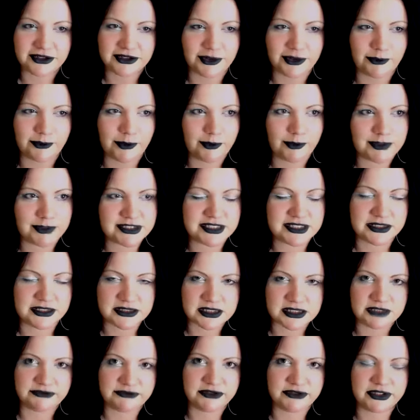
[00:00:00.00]
what we see in
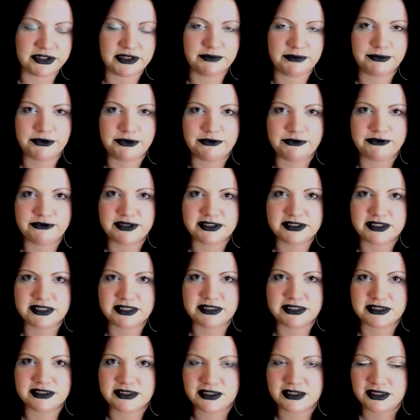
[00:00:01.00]
TV and movies
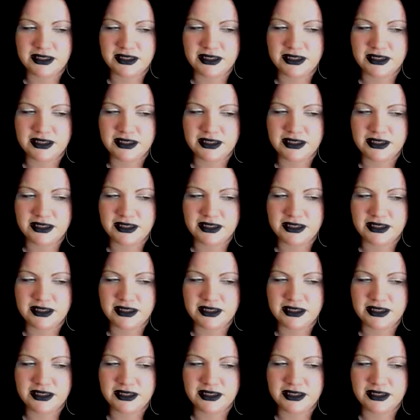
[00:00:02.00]
is